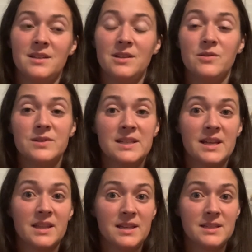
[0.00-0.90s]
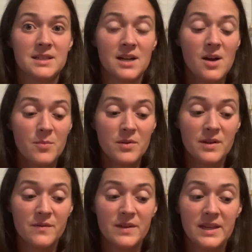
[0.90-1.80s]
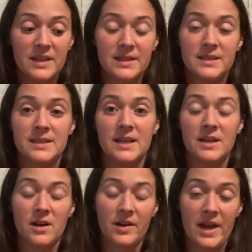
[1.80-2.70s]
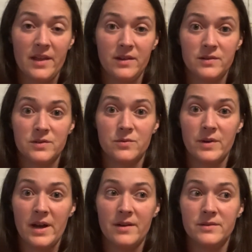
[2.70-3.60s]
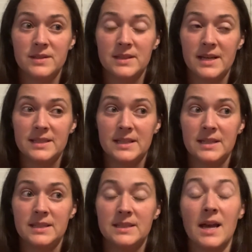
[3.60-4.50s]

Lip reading: using at least a couple of these in our Catholic schoolhouse lessons.